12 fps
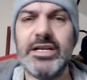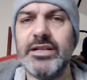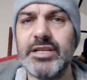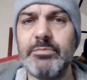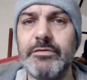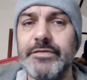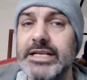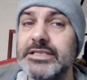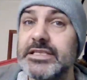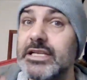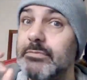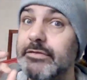Double faces
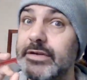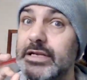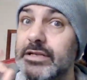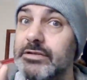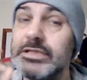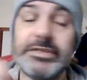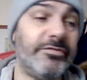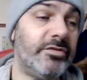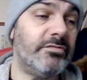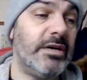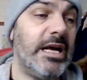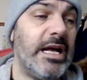can be very useful.